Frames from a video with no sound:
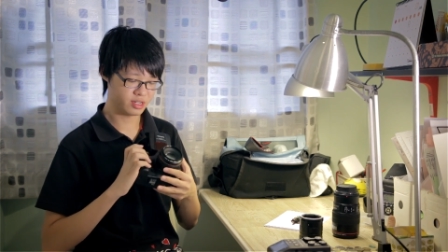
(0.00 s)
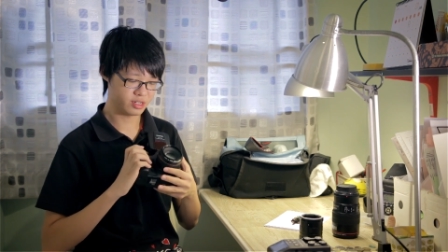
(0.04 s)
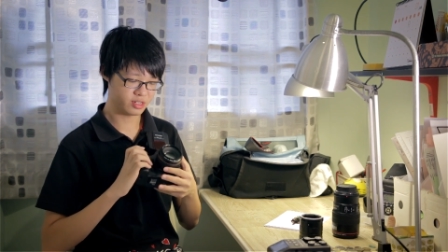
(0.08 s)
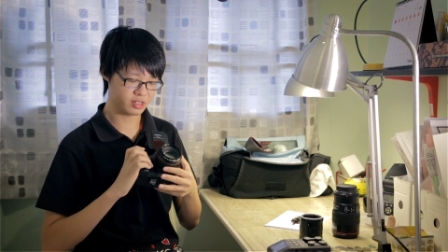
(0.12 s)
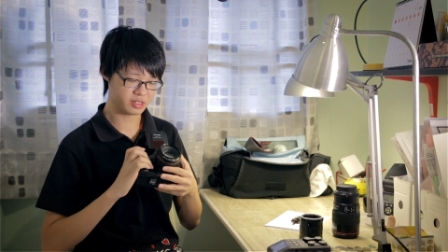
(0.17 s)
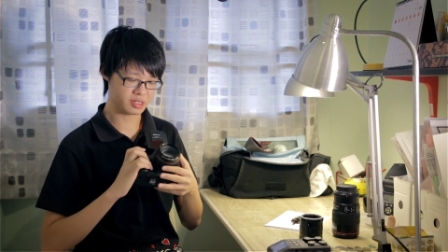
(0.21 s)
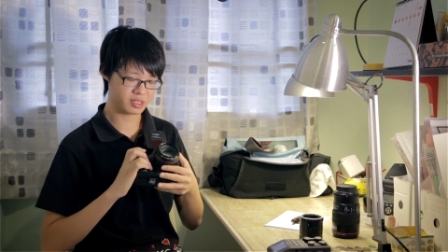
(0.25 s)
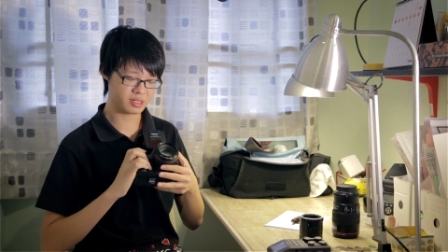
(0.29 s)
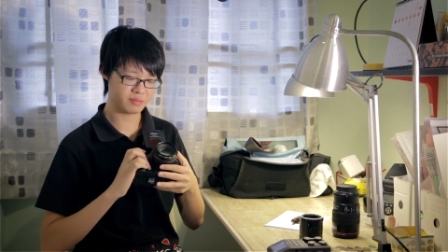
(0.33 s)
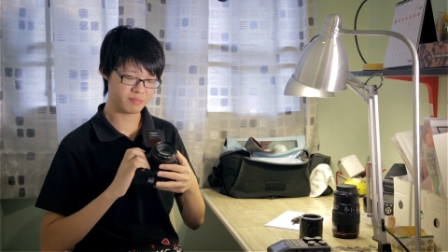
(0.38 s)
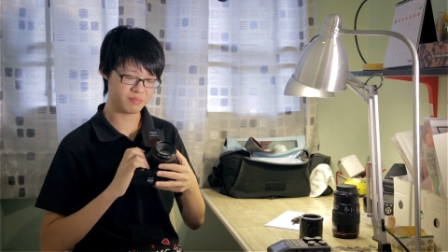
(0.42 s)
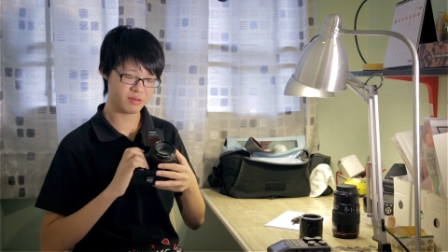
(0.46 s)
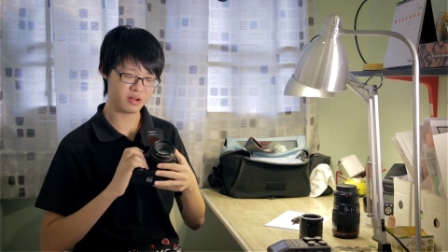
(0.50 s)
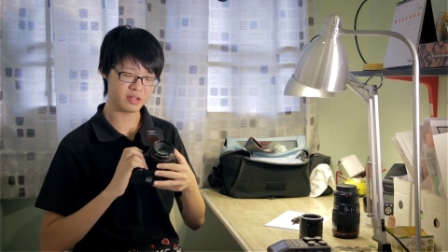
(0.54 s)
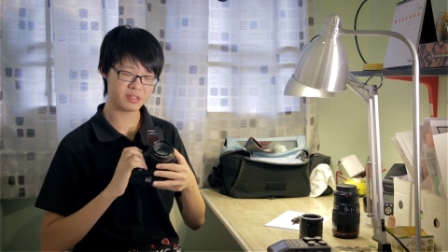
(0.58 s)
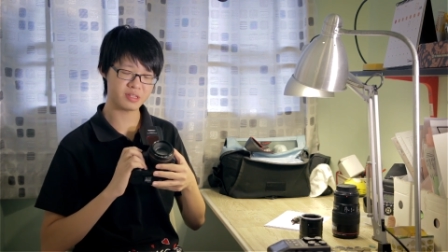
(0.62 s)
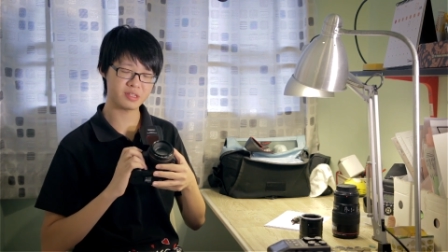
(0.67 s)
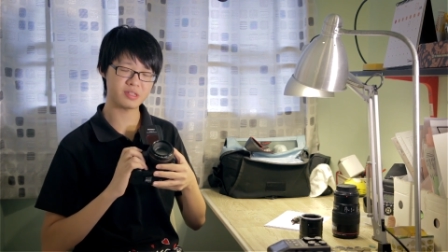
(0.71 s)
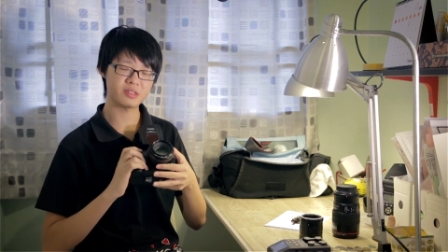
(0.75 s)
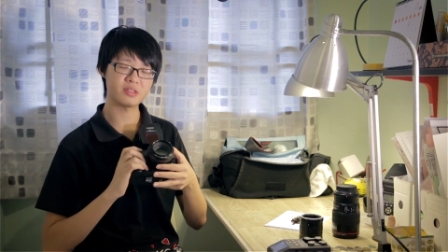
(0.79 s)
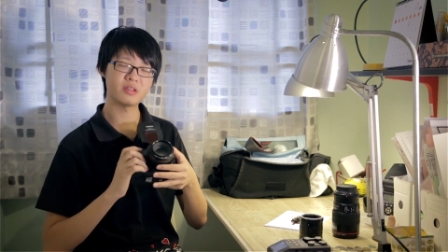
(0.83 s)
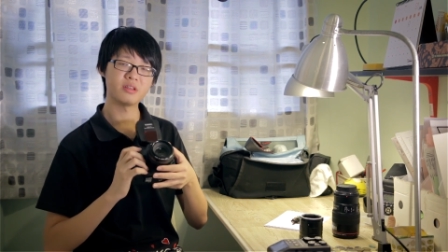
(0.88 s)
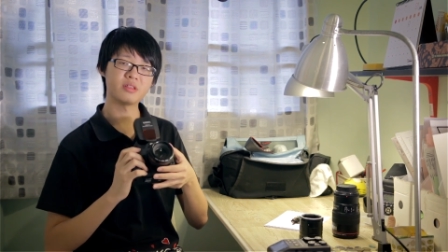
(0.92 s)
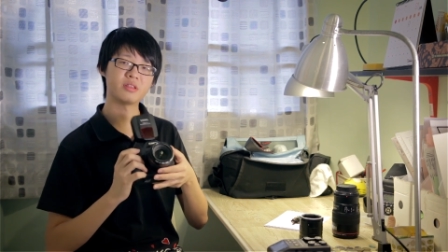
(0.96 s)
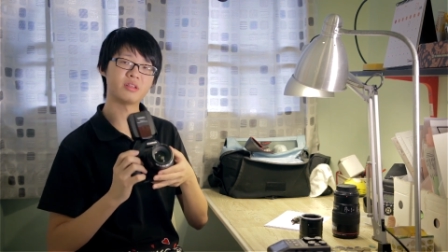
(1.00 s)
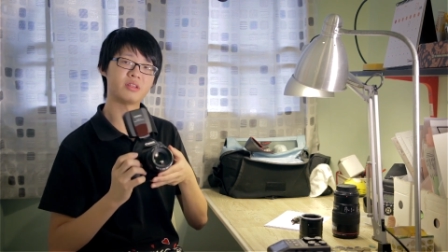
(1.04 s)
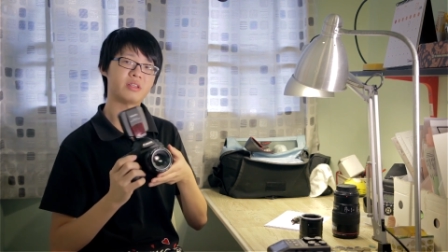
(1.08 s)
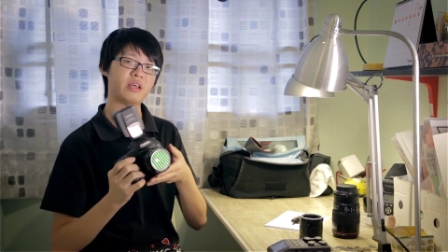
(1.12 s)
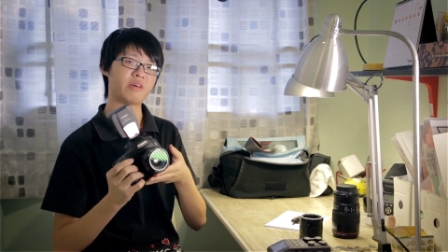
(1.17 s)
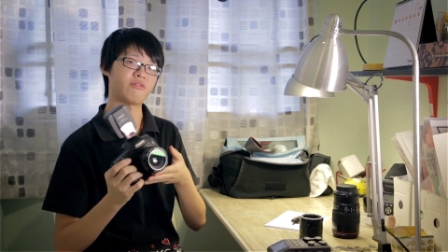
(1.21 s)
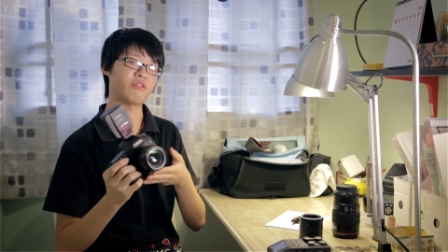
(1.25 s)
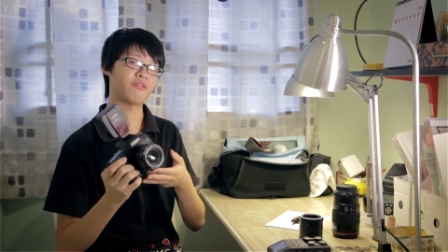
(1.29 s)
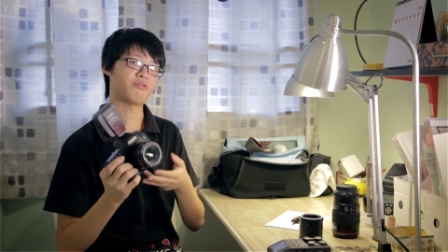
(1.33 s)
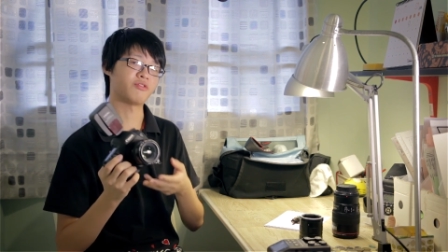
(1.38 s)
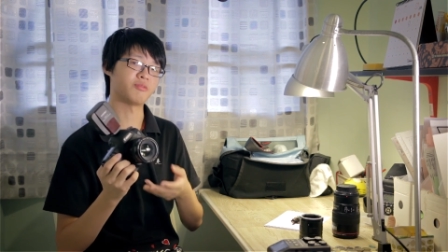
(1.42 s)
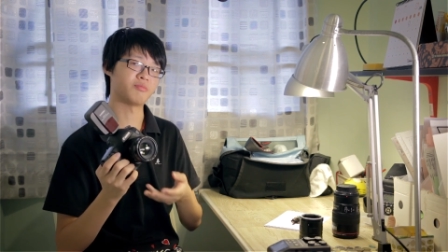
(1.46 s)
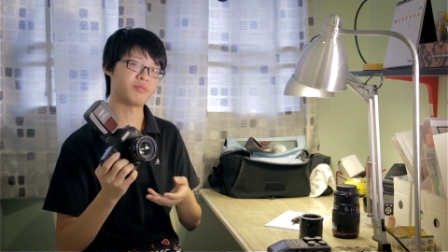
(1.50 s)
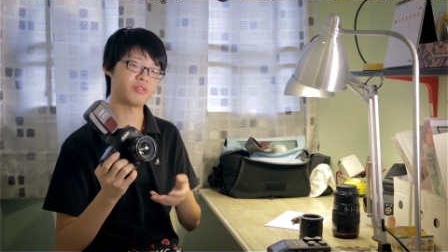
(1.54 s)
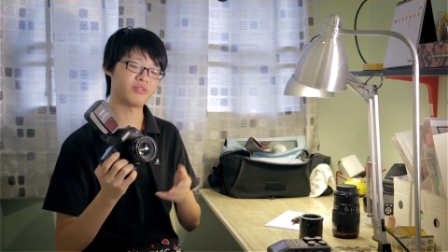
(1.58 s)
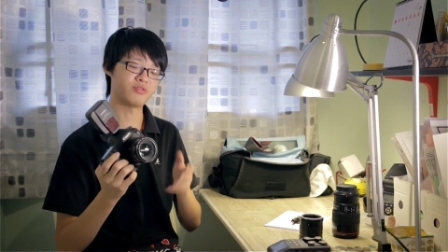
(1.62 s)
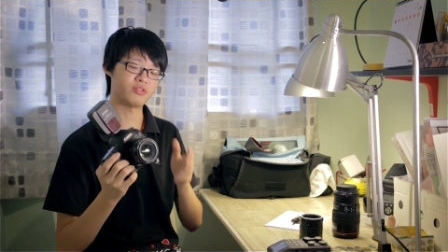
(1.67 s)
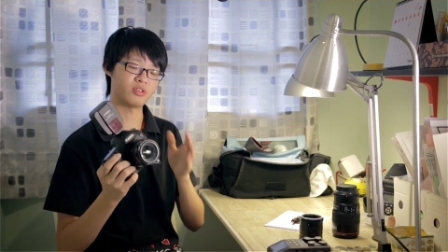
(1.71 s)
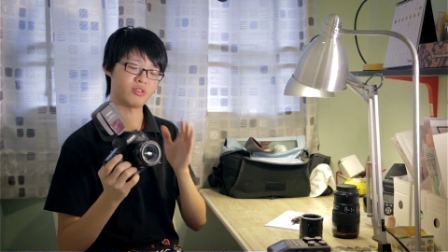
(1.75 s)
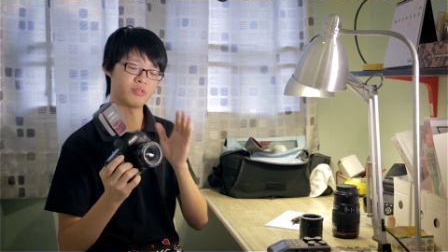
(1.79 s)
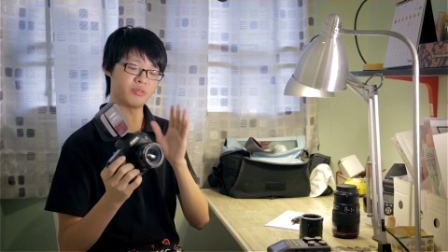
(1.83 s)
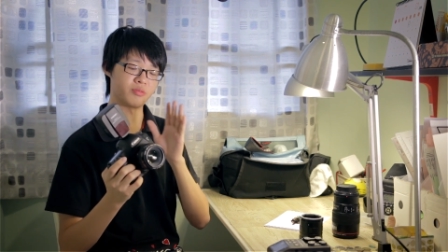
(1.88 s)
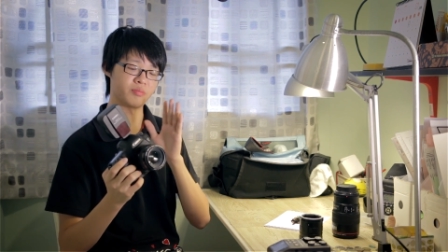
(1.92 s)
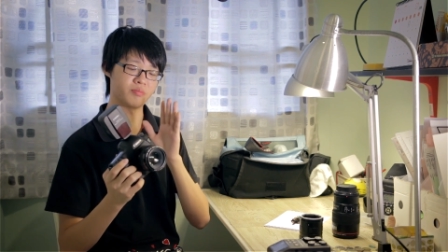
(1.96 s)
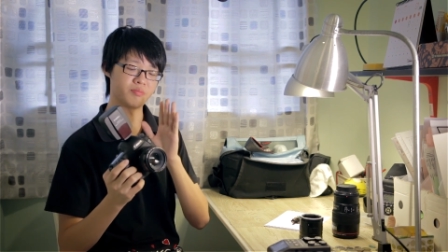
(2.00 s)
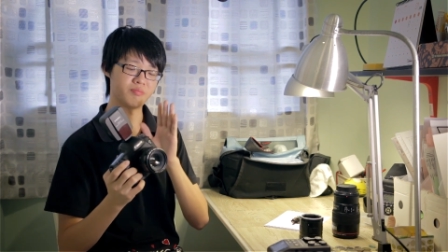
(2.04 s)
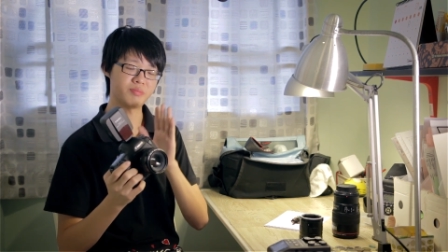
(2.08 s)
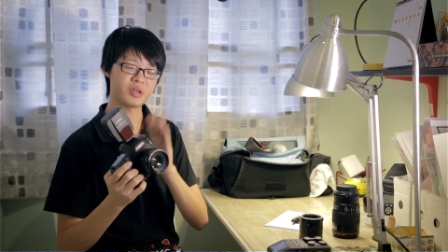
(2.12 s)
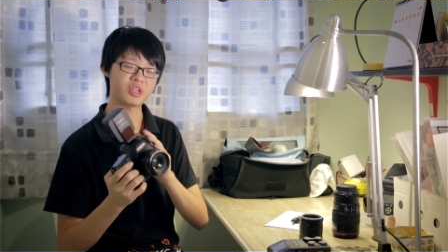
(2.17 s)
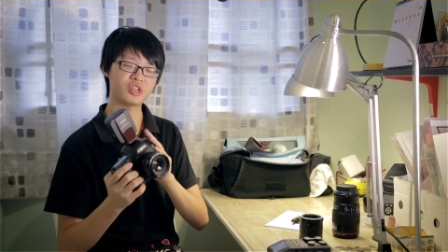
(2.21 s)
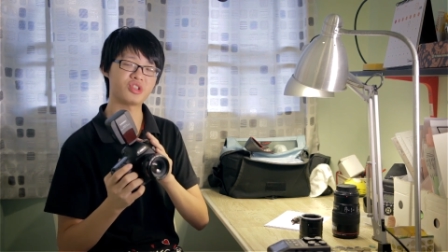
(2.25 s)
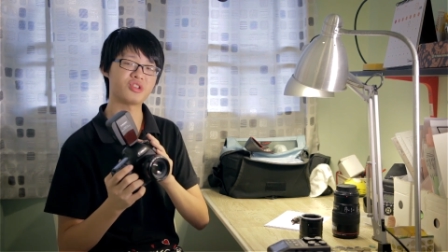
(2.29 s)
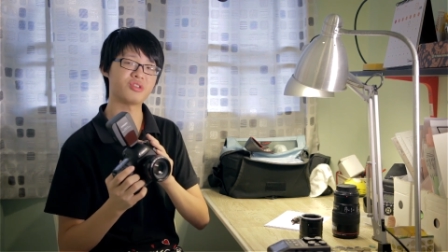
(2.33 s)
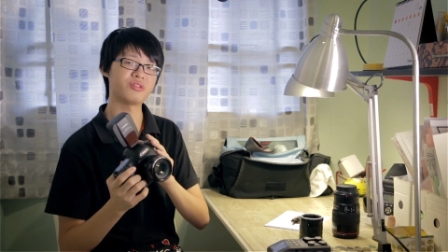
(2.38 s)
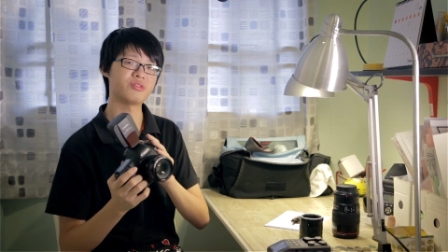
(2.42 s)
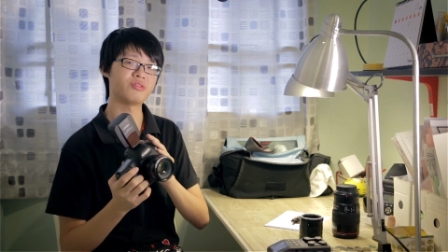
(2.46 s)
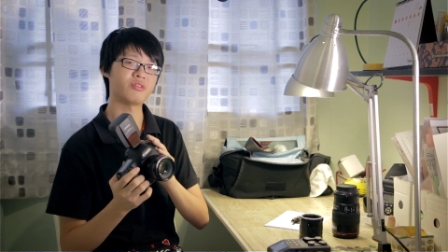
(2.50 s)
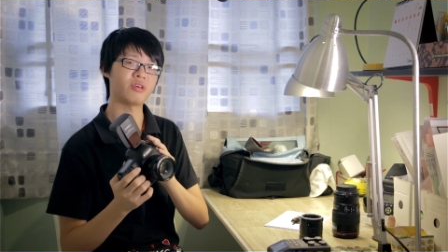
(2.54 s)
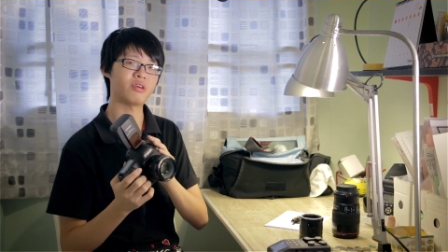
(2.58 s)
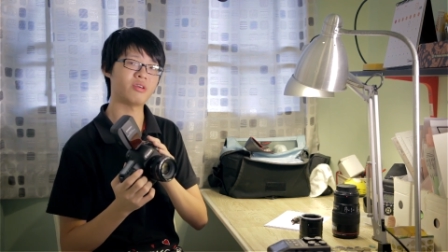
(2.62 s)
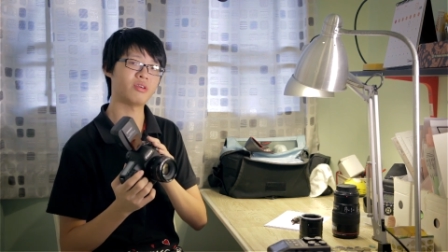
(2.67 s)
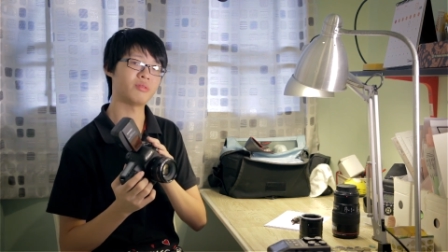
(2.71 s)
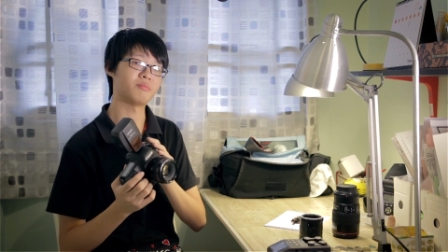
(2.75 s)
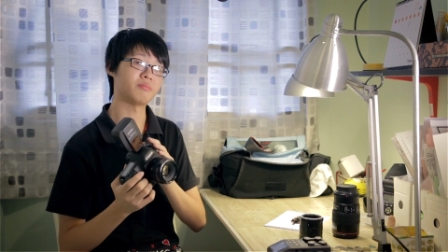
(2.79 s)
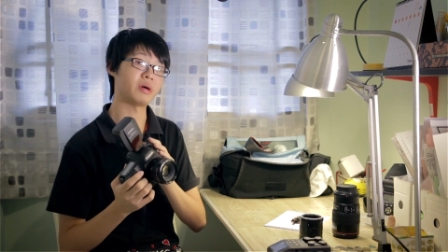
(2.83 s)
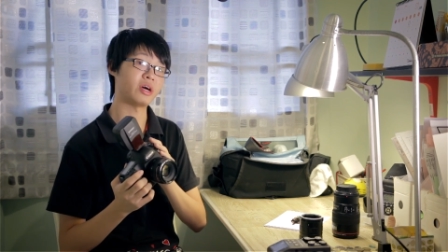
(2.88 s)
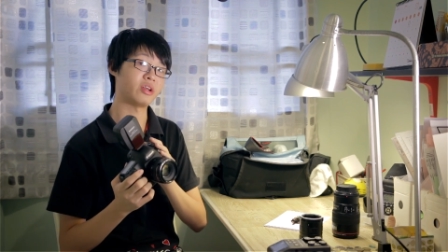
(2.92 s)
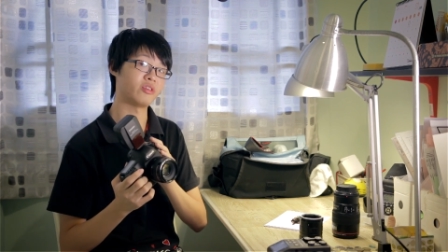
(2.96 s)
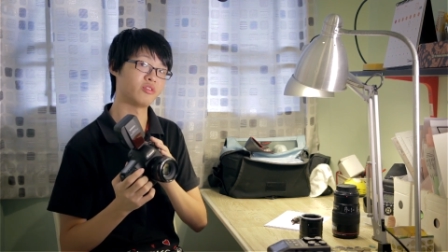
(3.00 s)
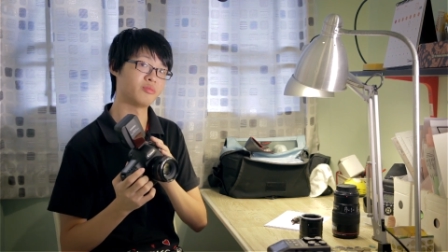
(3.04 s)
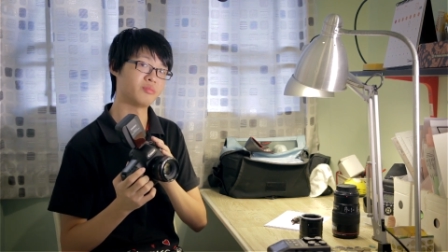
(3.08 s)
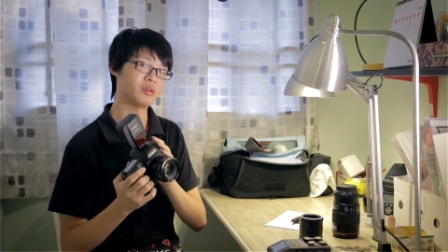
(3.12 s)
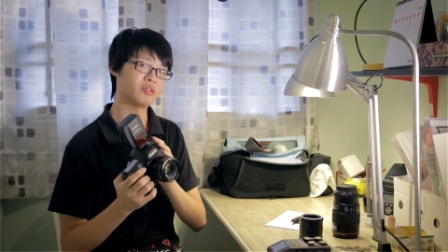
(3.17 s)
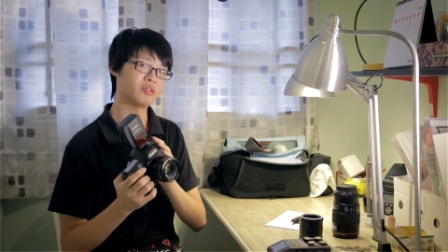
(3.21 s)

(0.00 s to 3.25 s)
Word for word: just press the depth of field preview or make sure you are on manual